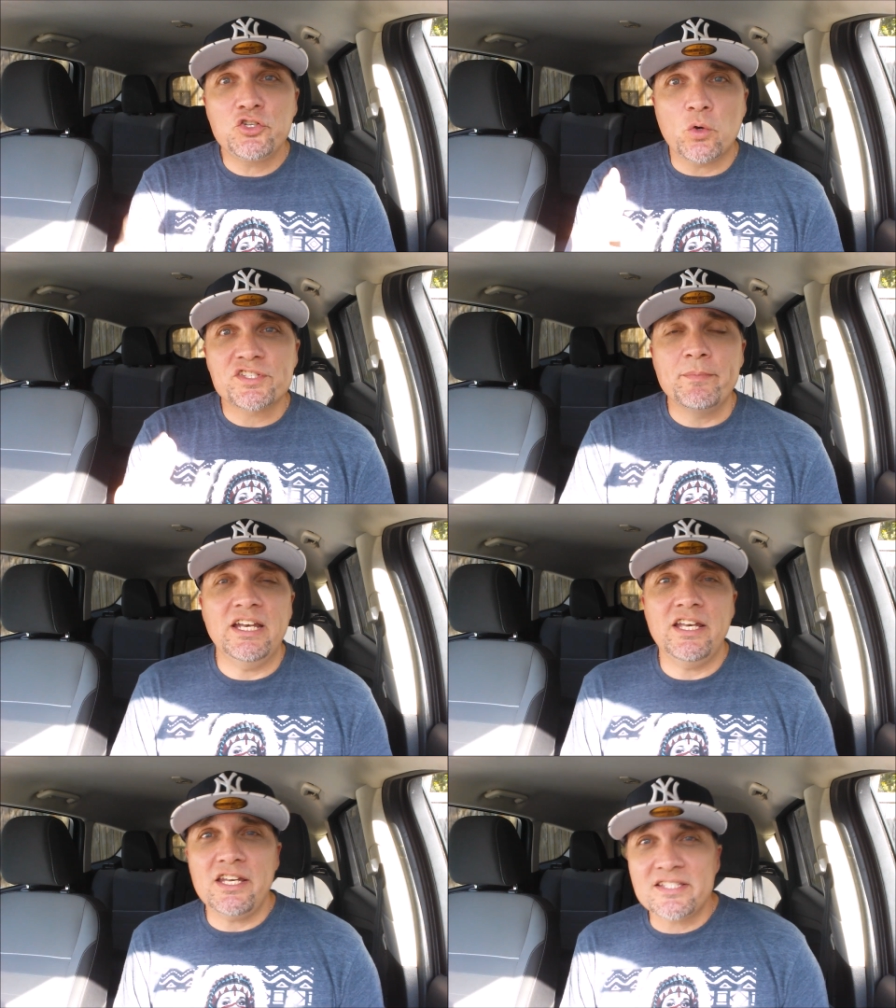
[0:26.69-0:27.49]

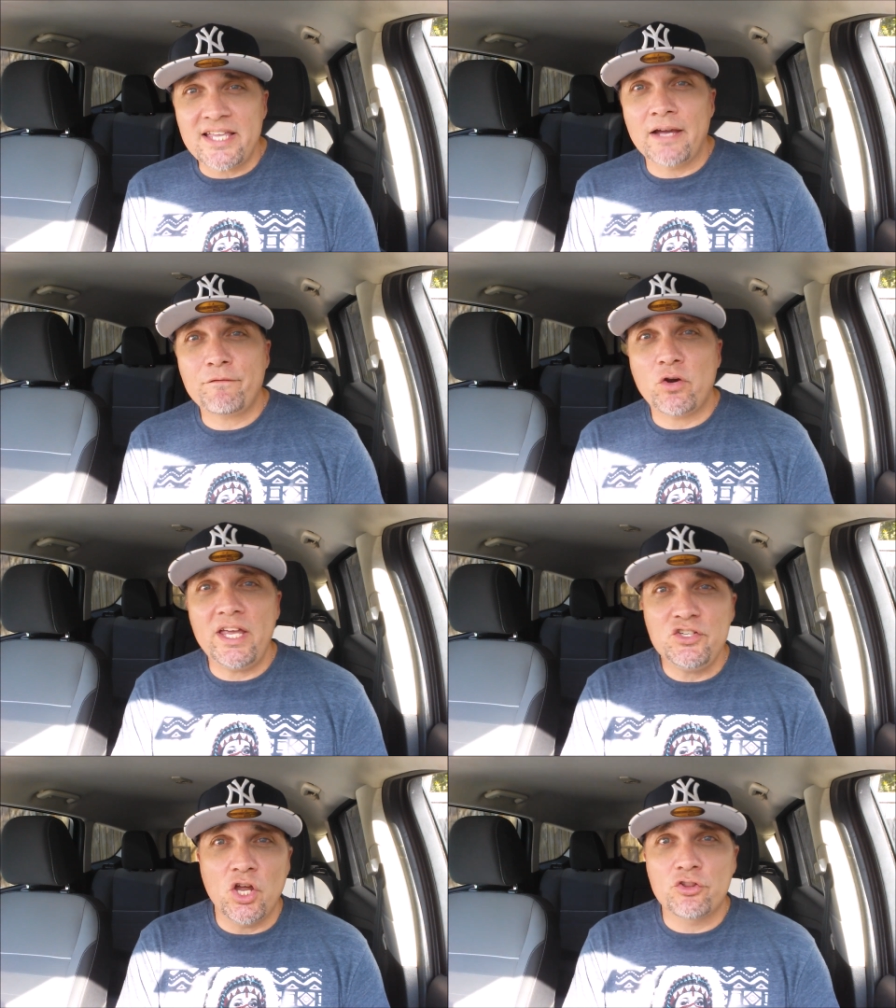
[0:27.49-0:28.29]
endorsement, and it is time for
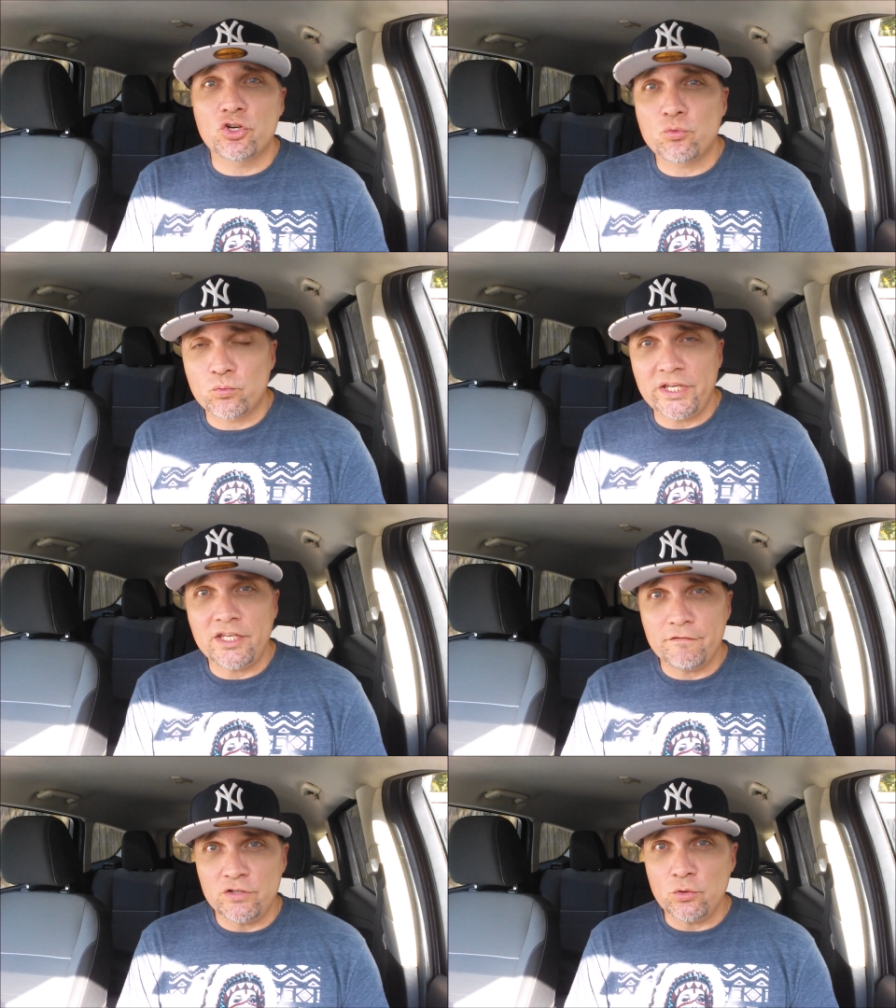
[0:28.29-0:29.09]
another
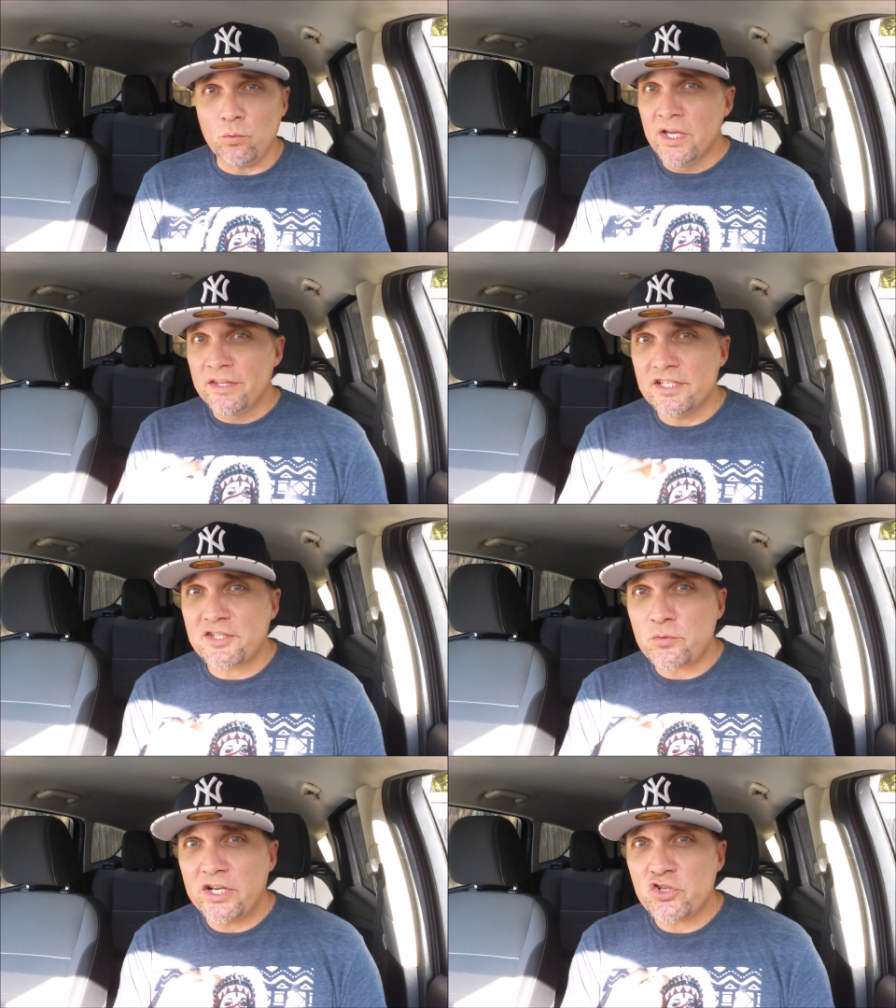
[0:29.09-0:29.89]
review.
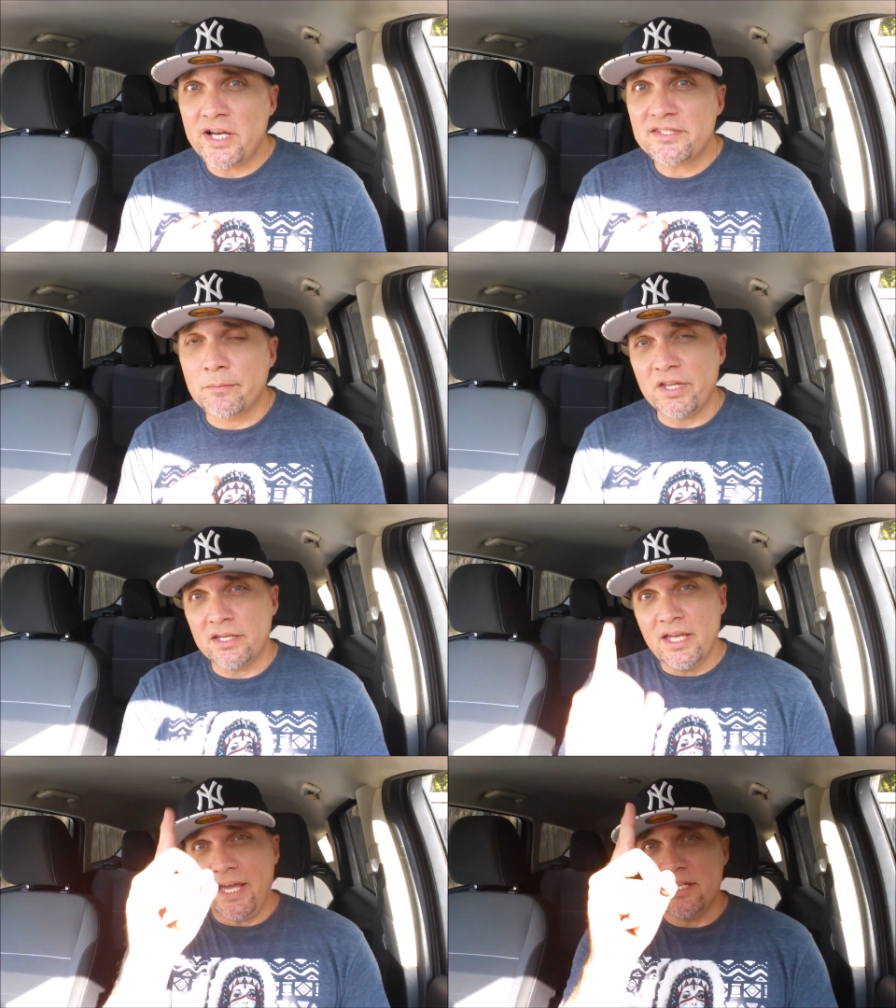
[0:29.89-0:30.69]
This is where I try
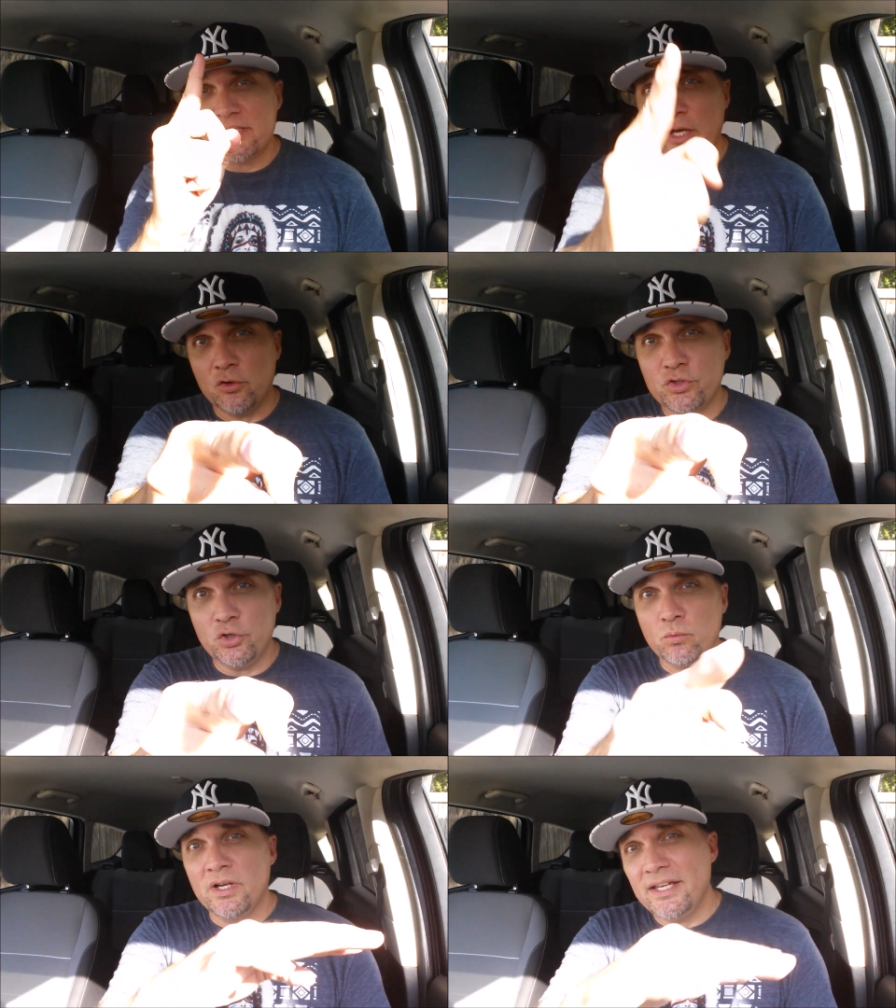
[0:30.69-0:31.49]
something and tell
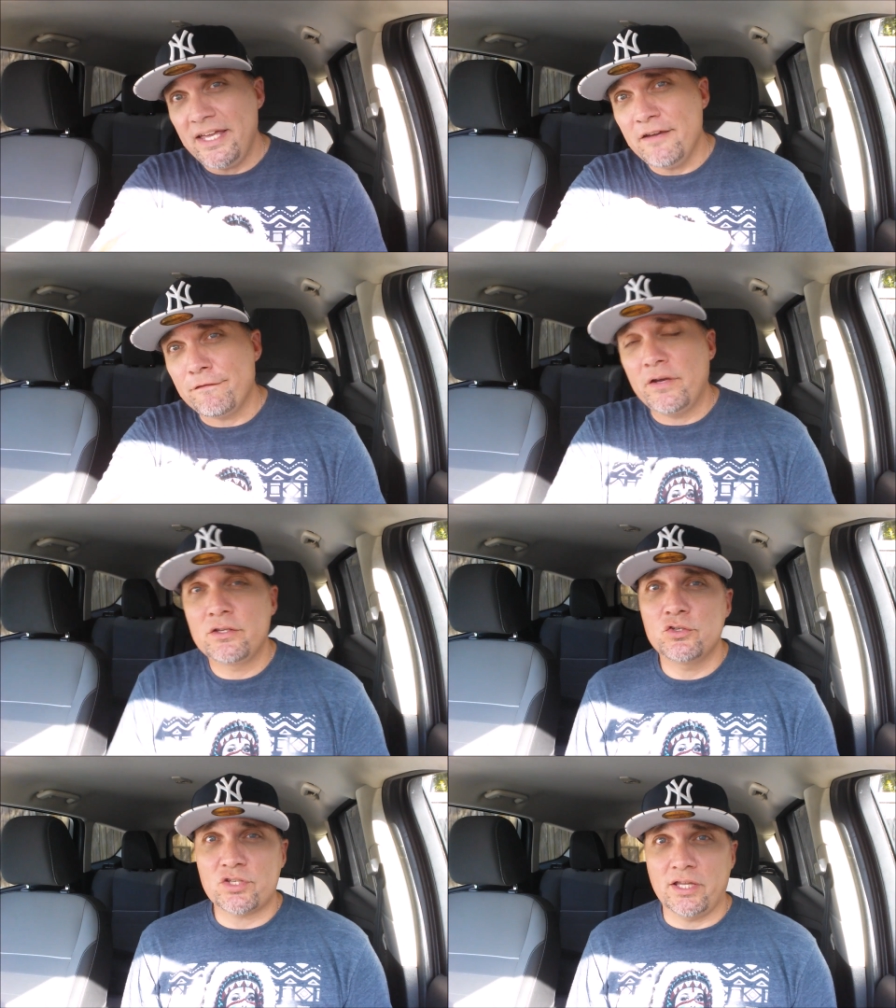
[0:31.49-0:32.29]
you if
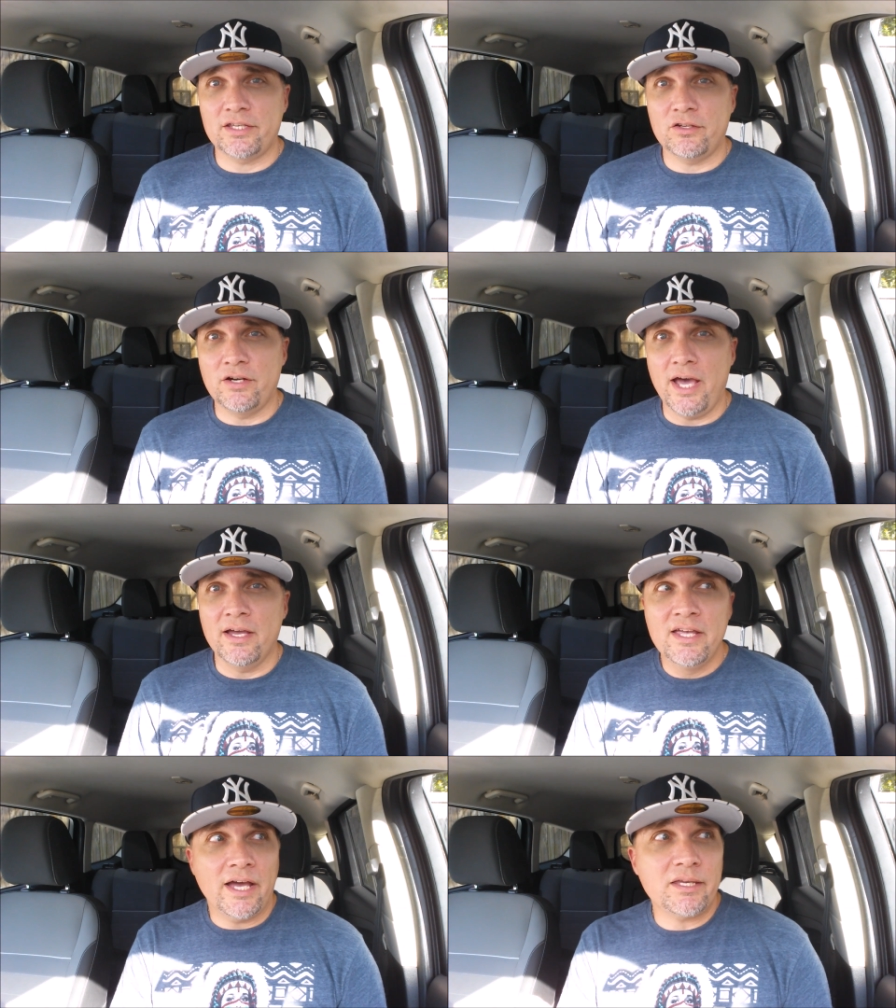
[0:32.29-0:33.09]
you should like it or
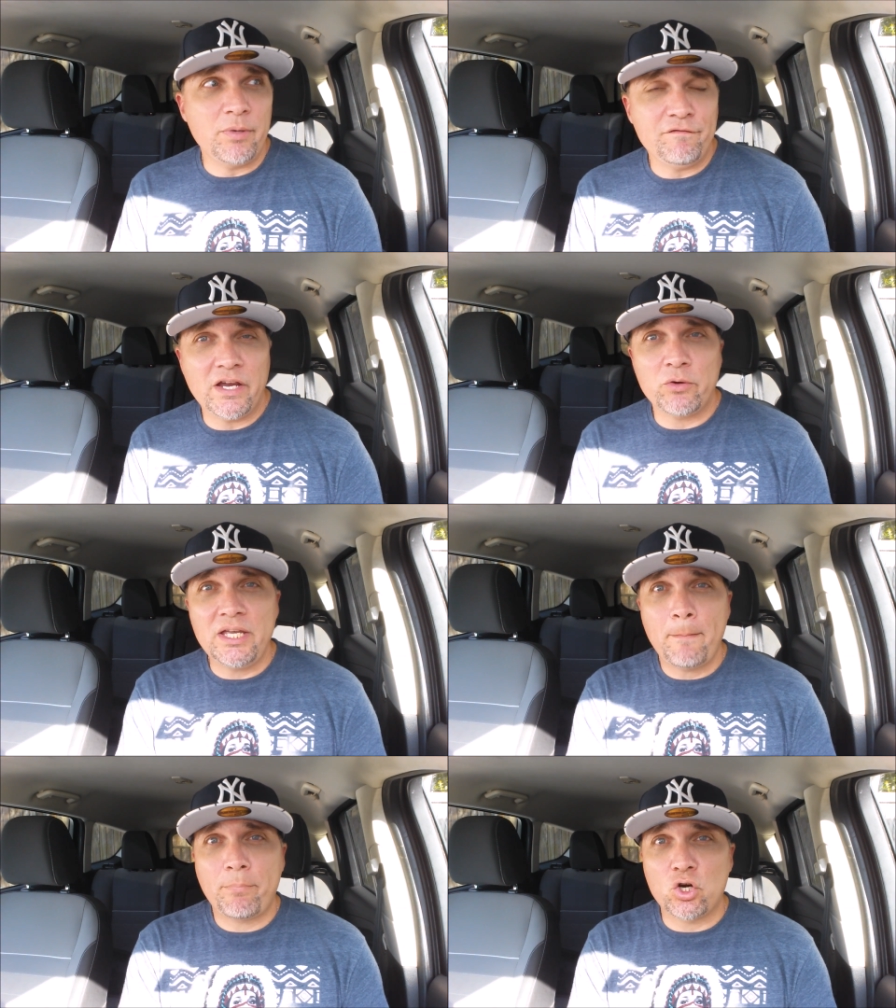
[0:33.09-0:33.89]
not. I can be
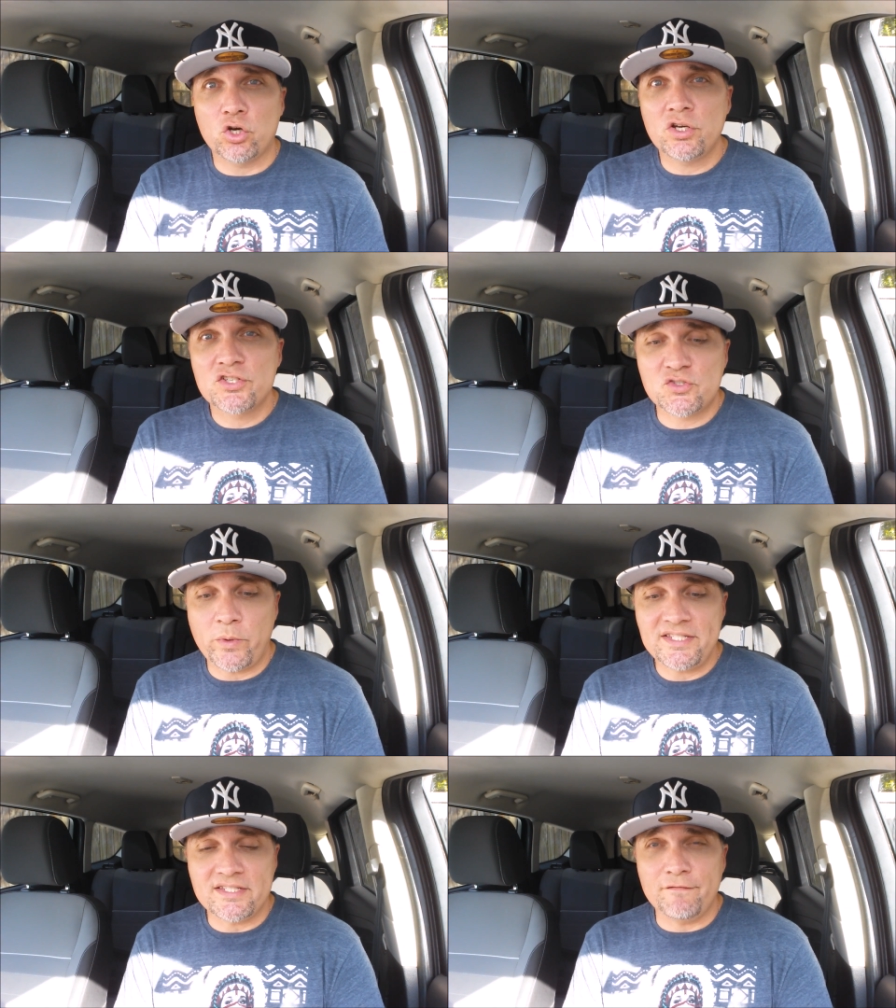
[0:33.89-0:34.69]
very
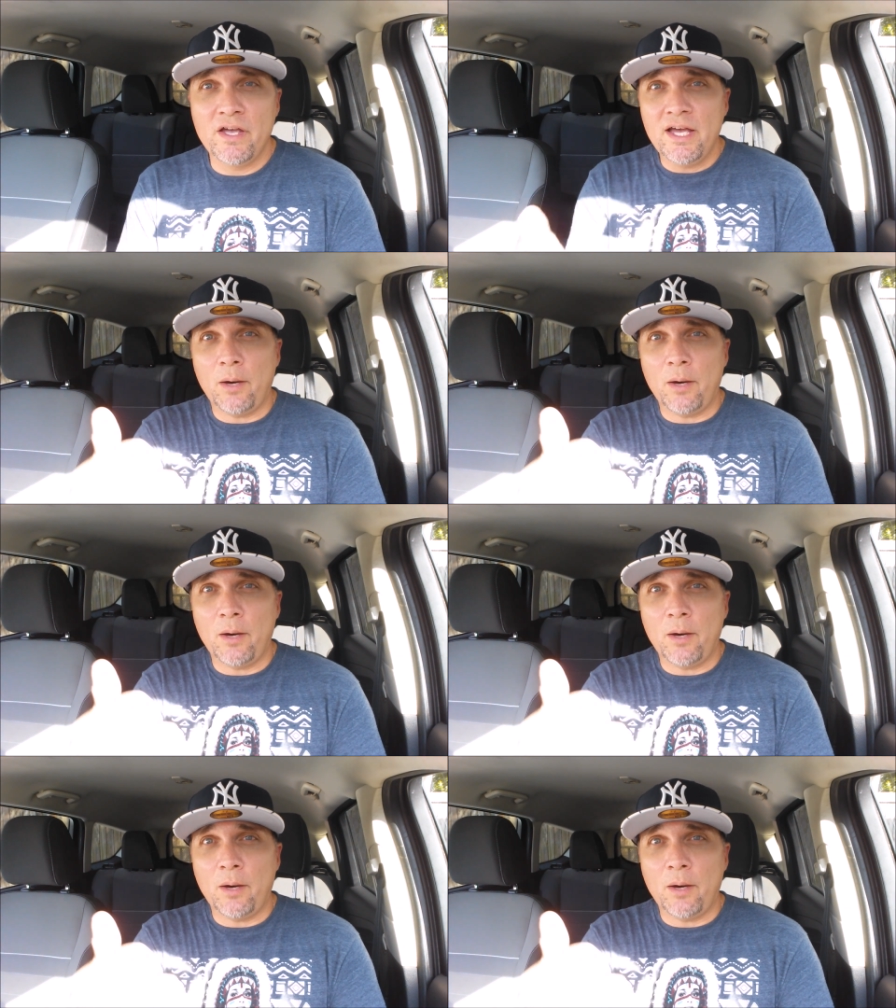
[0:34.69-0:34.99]
persuasive.